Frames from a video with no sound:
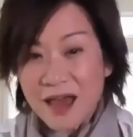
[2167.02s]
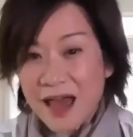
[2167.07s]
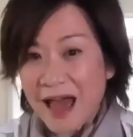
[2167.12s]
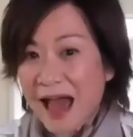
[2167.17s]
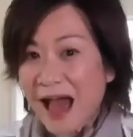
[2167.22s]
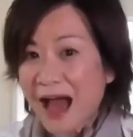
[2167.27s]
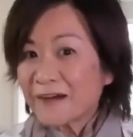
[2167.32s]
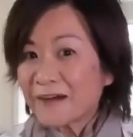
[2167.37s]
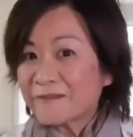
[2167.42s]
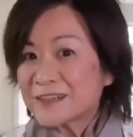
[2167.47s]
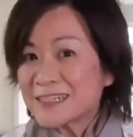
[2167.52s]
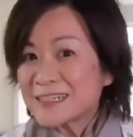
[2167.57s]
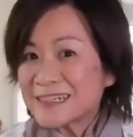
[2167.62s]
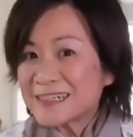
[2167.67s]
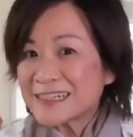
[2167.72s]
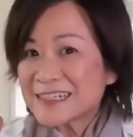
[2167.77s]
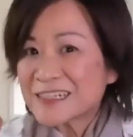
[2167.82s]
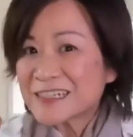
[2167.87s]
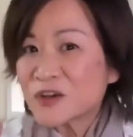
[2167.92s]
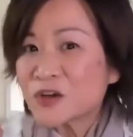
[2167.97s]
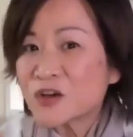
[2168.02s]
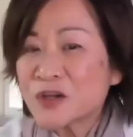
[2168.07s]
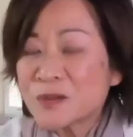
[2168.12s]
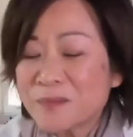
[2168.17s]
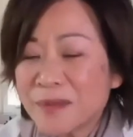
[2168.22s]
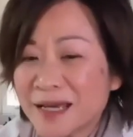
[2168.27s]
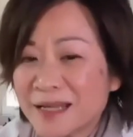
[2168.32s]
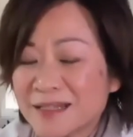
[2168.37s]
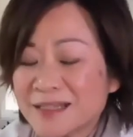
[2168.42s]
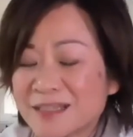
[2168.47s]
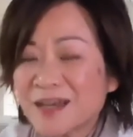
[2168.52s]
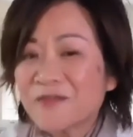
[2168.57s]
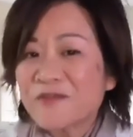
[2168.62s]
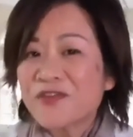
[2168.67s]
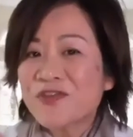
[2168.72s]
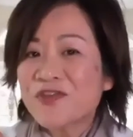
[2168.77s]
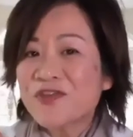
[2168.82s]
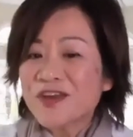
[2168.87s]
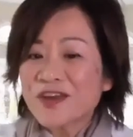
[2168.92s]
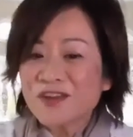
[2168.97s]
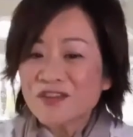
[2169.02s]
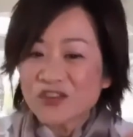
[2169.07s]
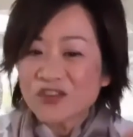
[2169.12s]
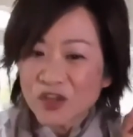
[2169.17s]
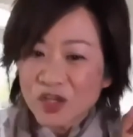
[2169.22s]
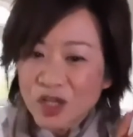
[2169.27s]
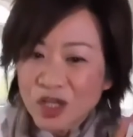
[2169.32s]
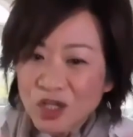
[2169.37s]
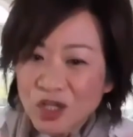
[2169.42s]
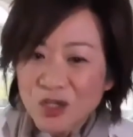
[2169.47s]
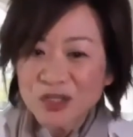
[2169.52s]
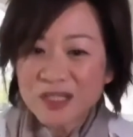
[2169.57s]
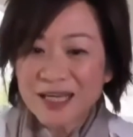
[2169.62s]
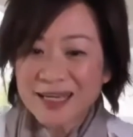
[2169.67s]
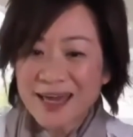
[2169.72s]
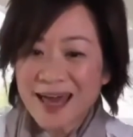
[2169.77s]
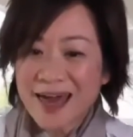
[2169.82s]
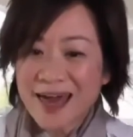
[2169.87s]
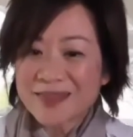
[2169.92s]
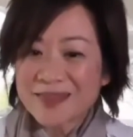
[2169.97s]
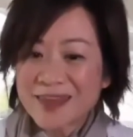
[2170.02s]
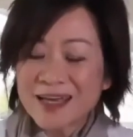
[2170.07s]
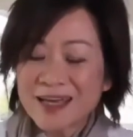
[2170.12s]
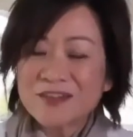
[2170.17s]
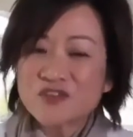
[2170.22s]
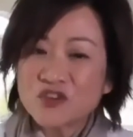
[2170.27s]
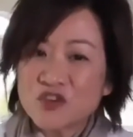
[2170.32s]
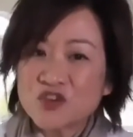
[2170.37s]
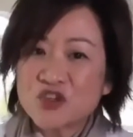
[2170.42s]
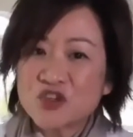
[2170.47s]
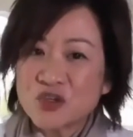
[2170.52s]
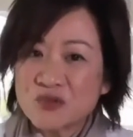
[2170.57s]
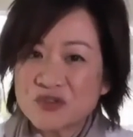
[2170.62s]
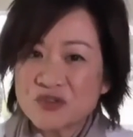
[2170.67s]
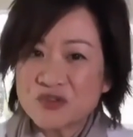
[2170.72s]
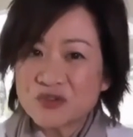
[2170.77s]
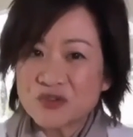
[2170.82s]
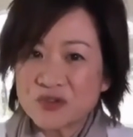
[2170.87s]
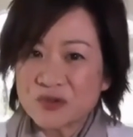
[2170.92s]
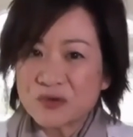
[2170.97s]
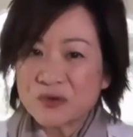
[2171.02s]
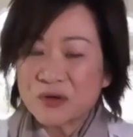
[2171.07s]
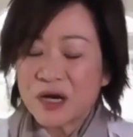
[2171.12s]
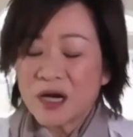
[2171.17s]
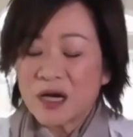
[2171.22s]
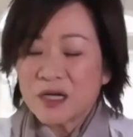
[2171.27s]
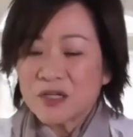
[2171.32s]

have discernment of things you're looking at, things you choose to do.